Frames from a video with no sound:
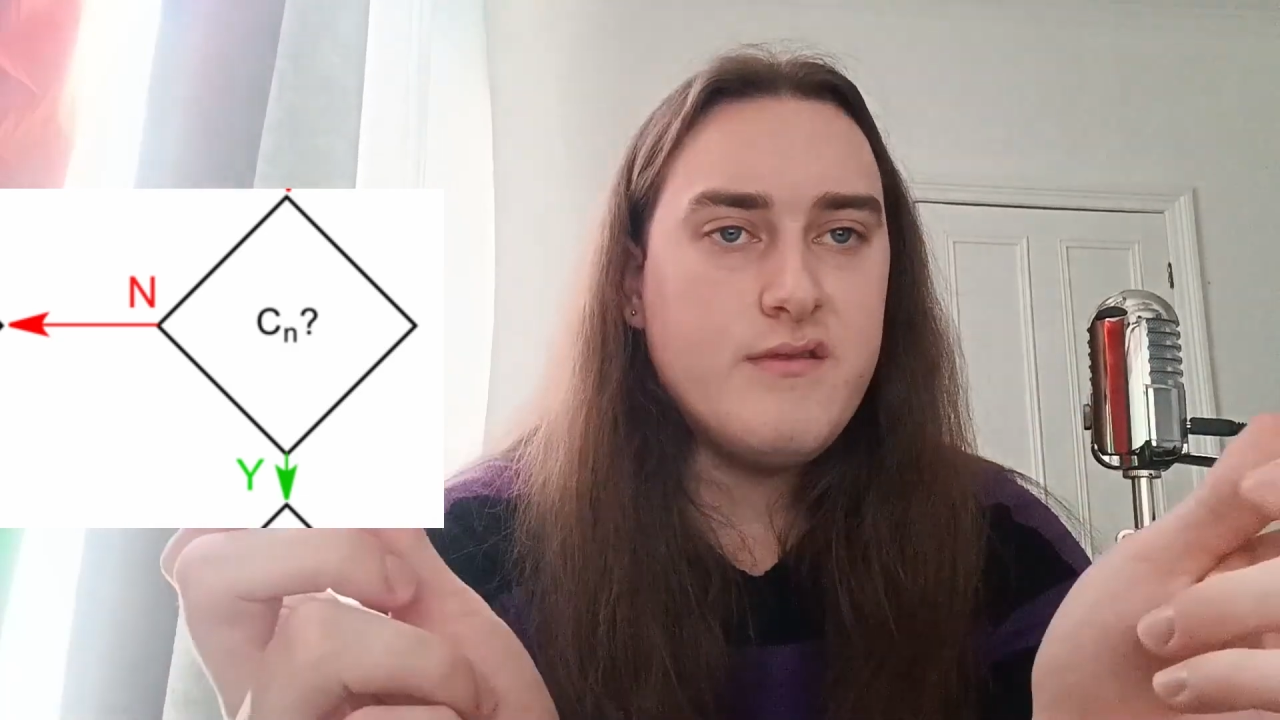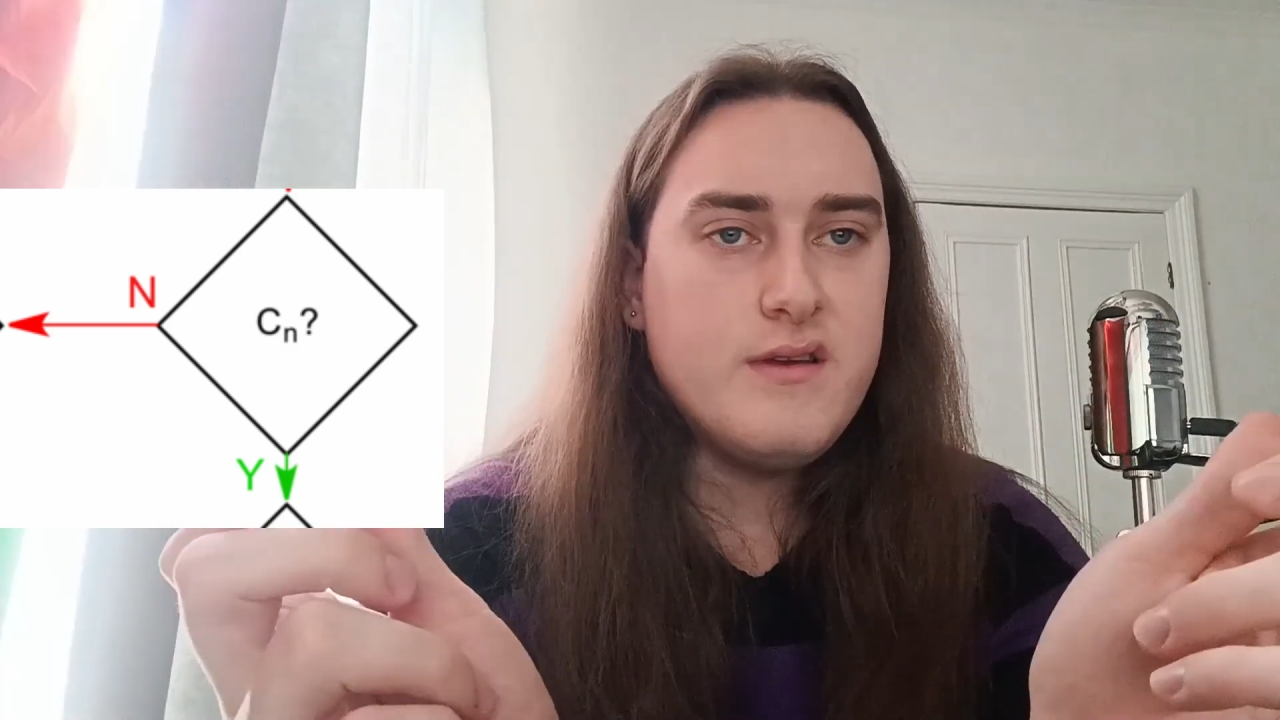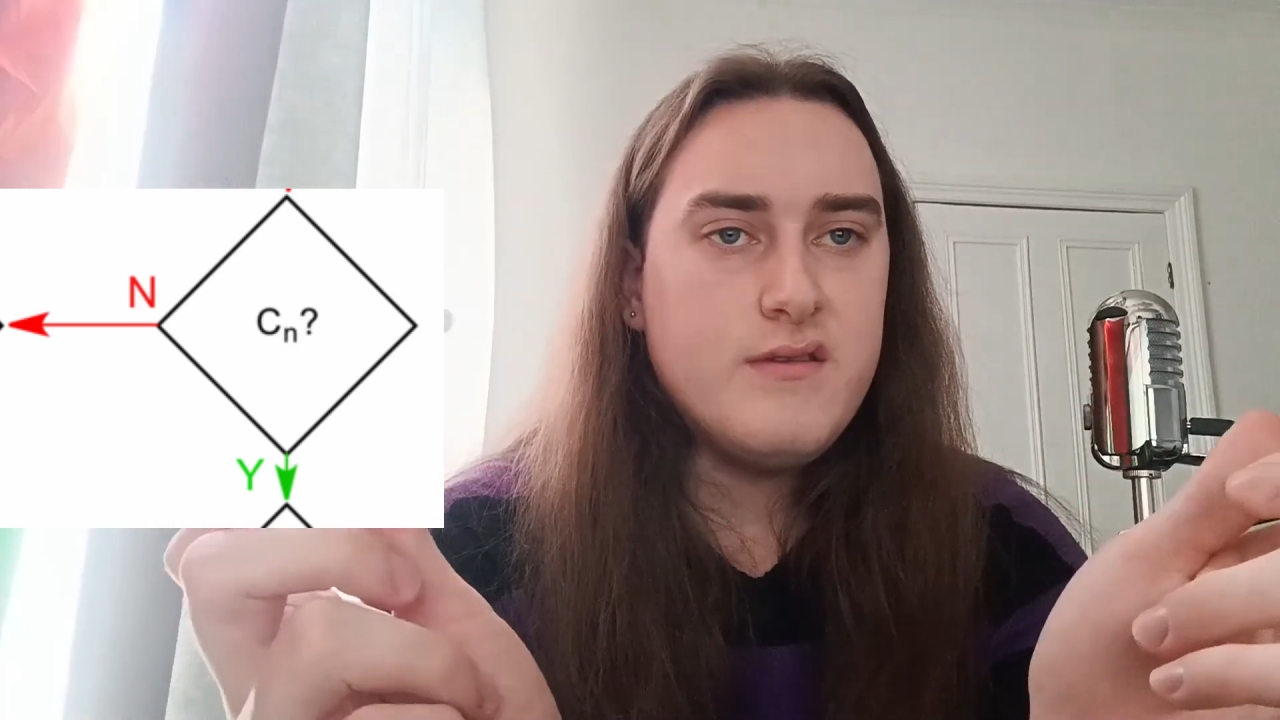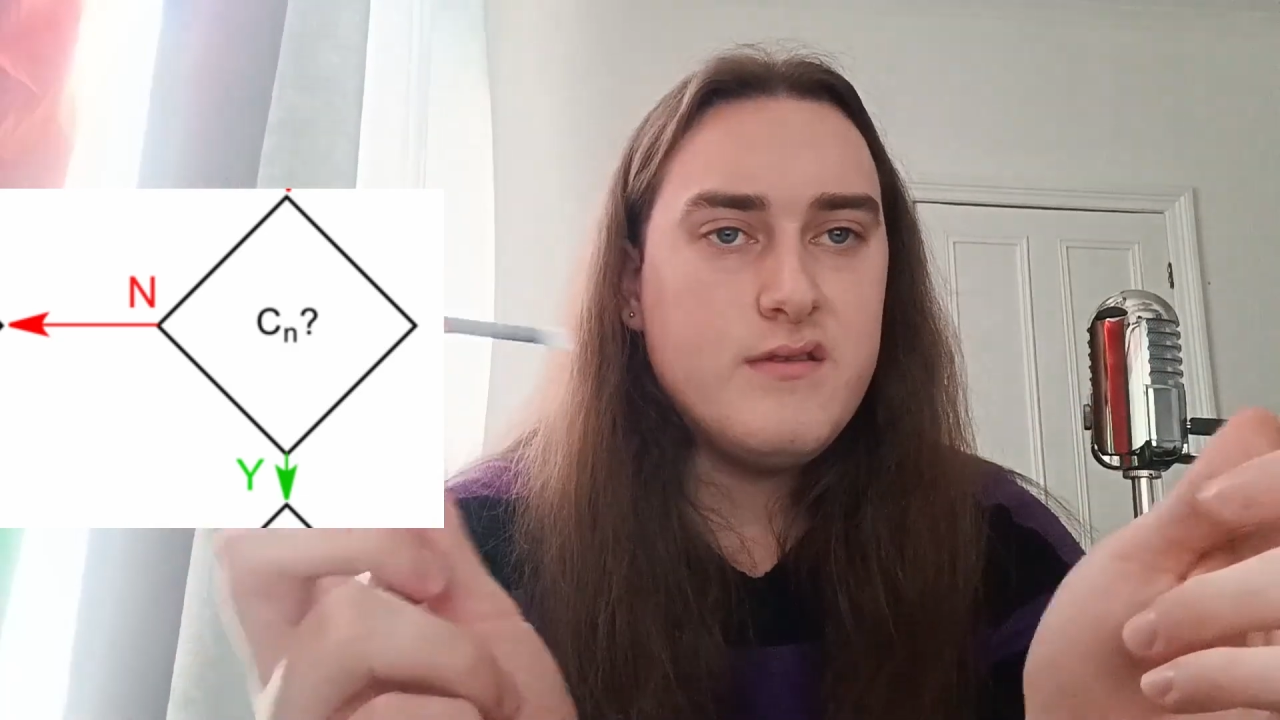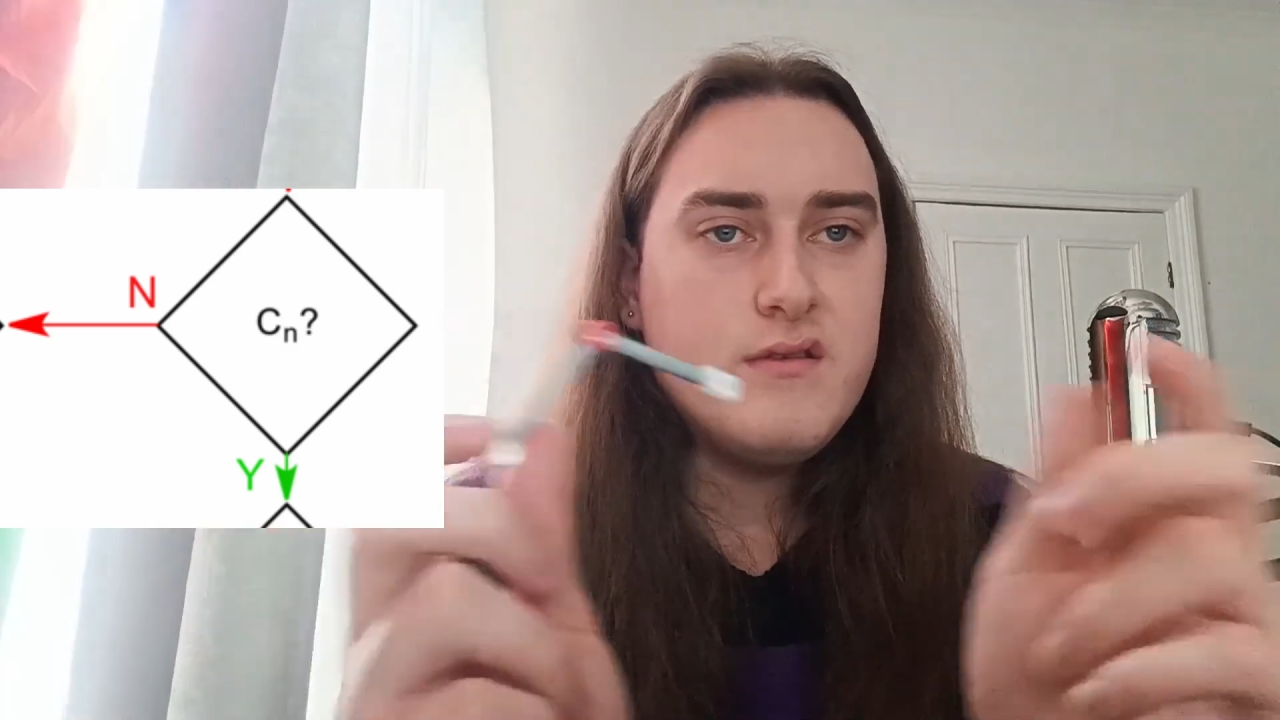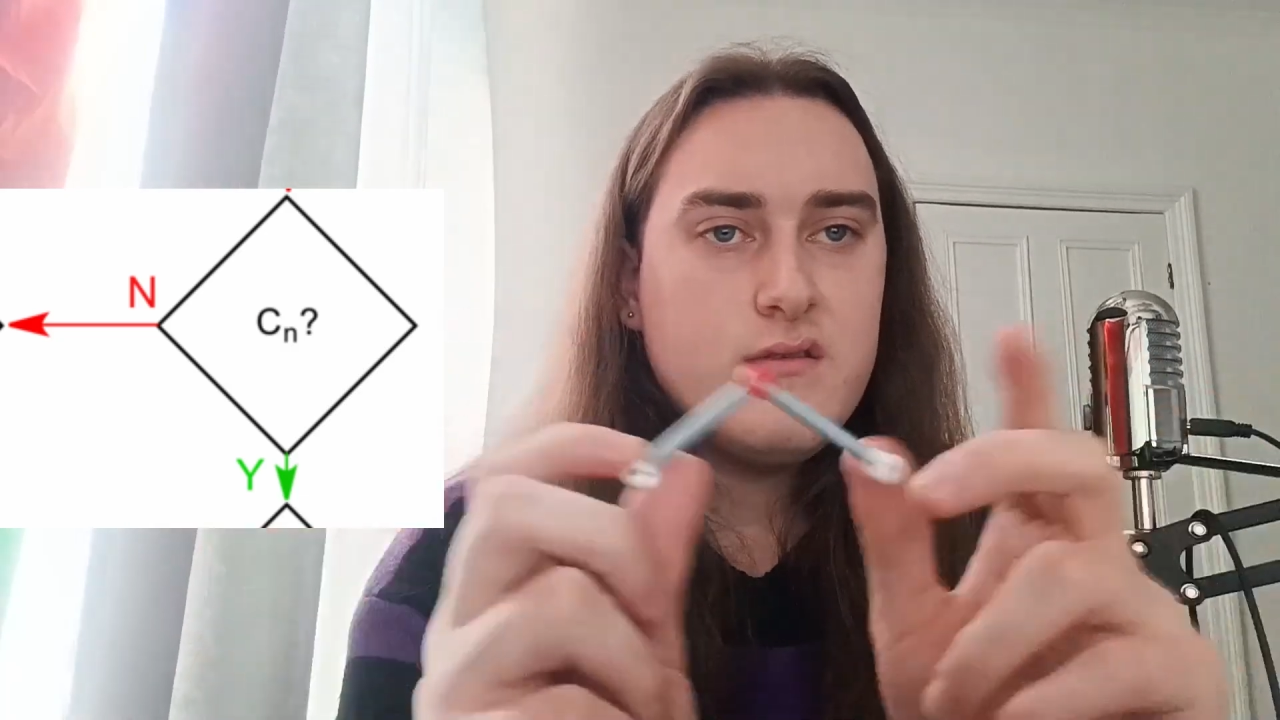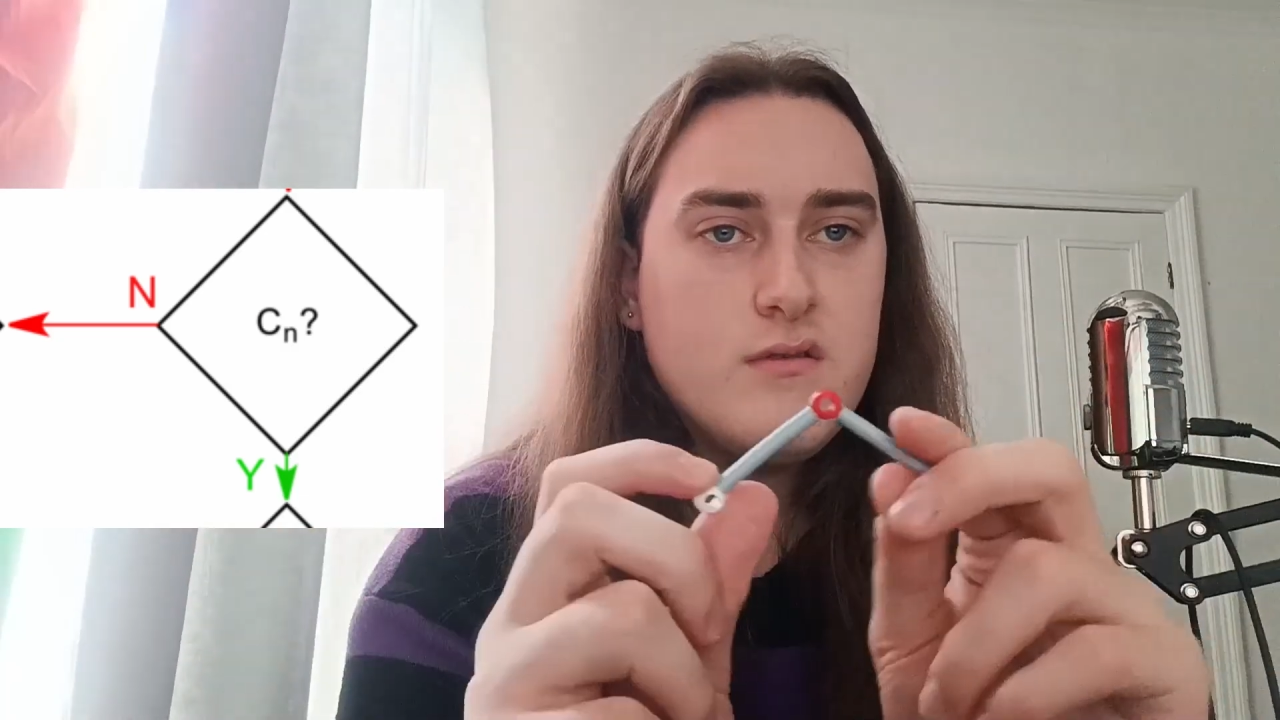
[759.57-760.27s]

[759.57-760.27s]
is,